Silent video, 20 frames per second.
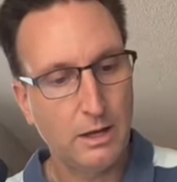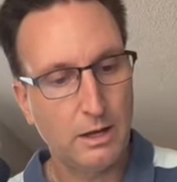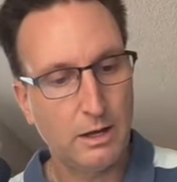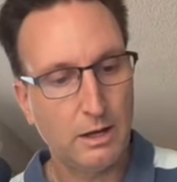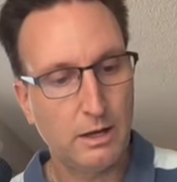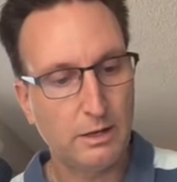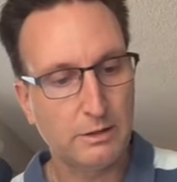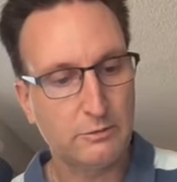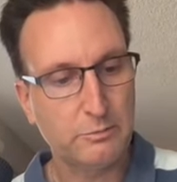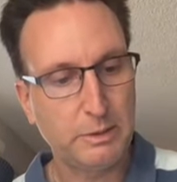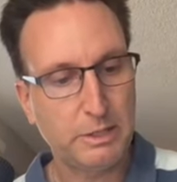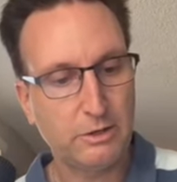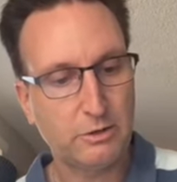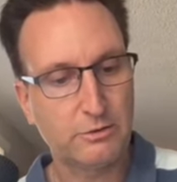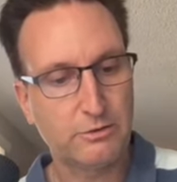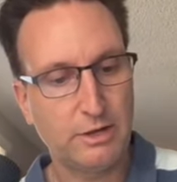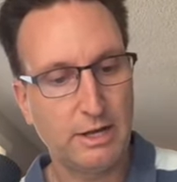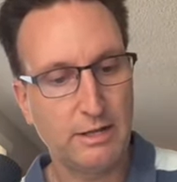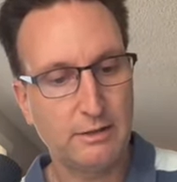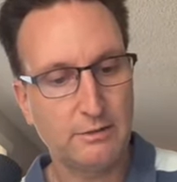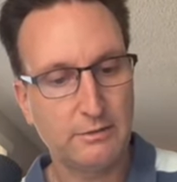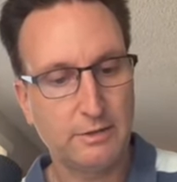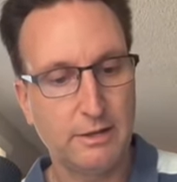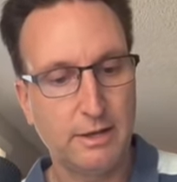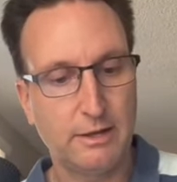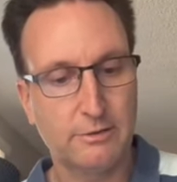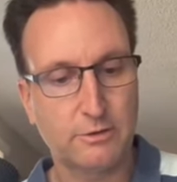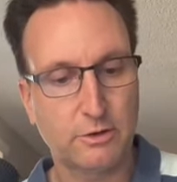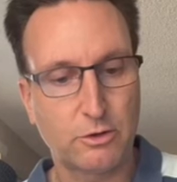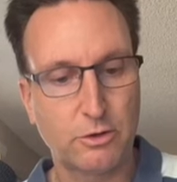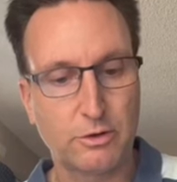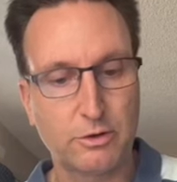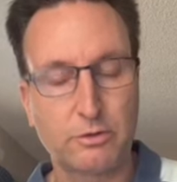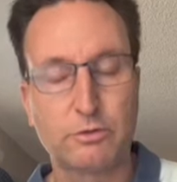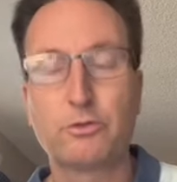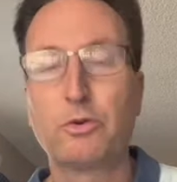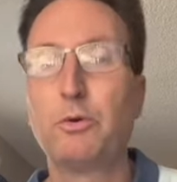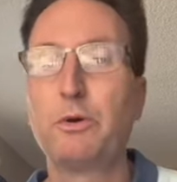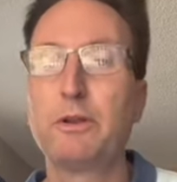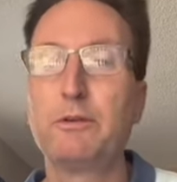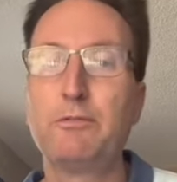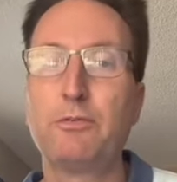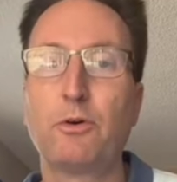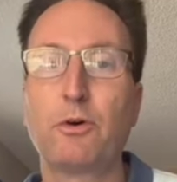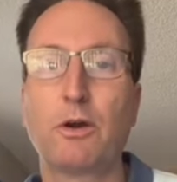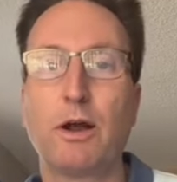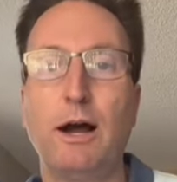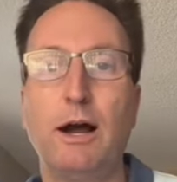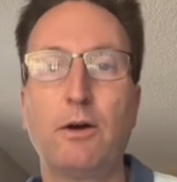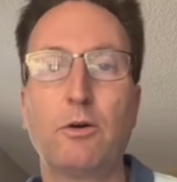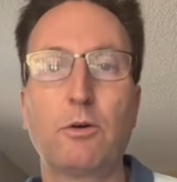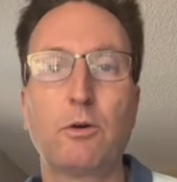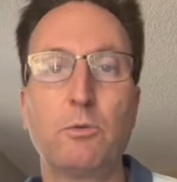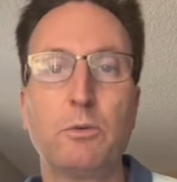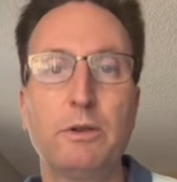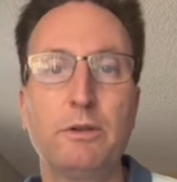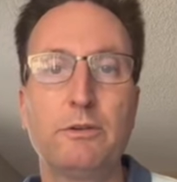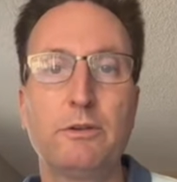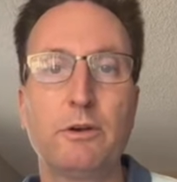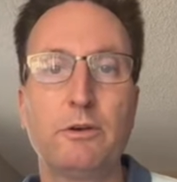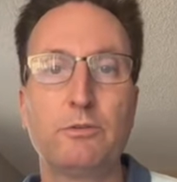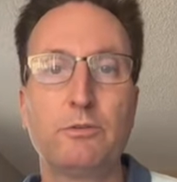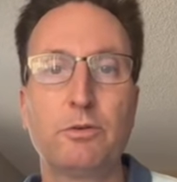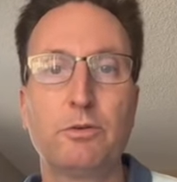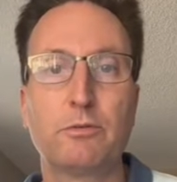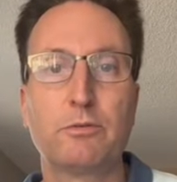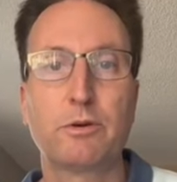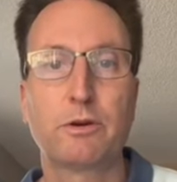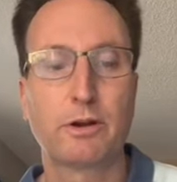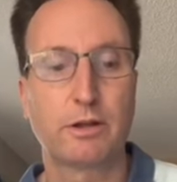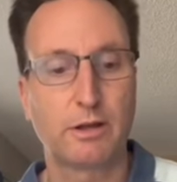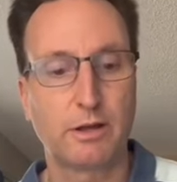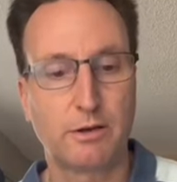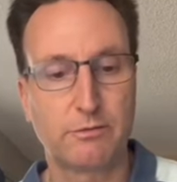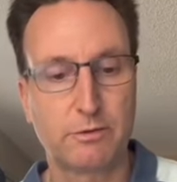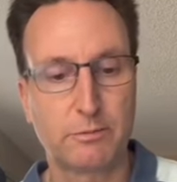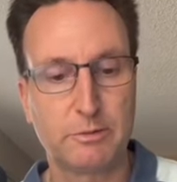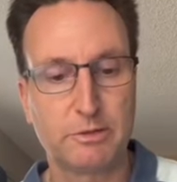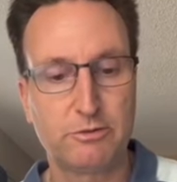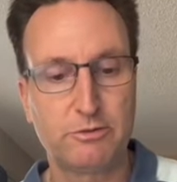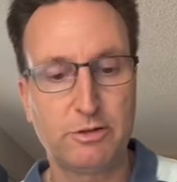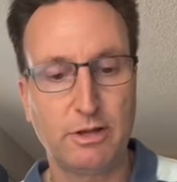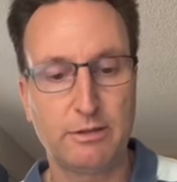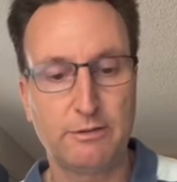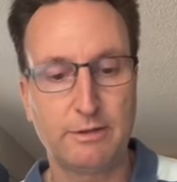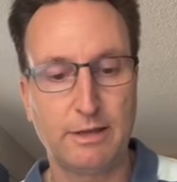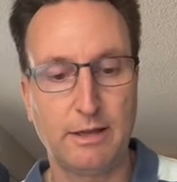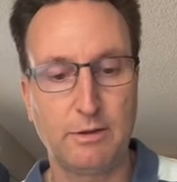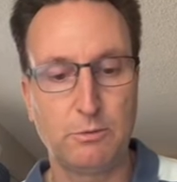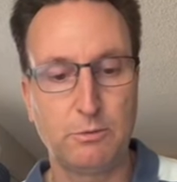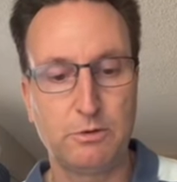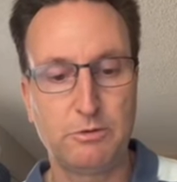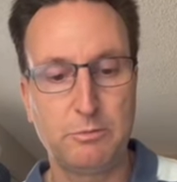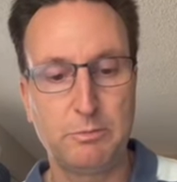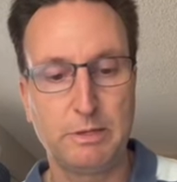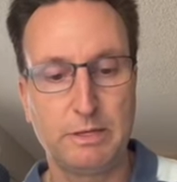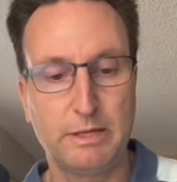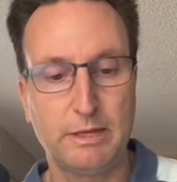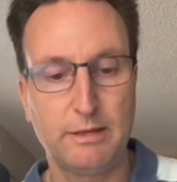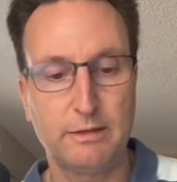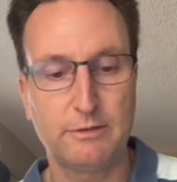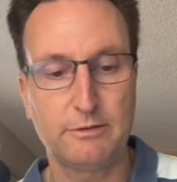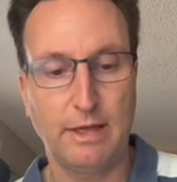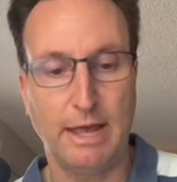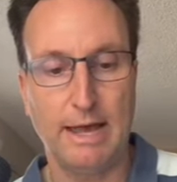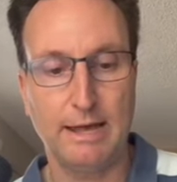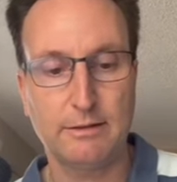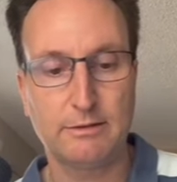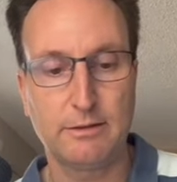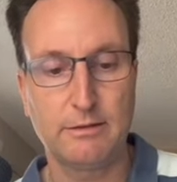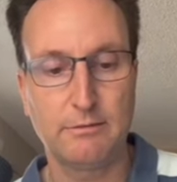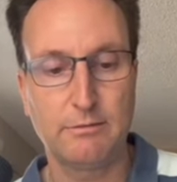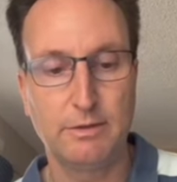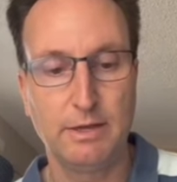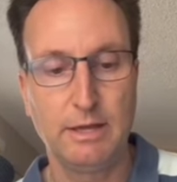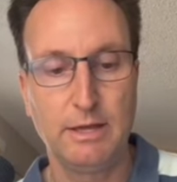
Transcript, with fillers: Uh, Speaker Johnson has a critical 24 hour window to avert a government shutdown, which begins active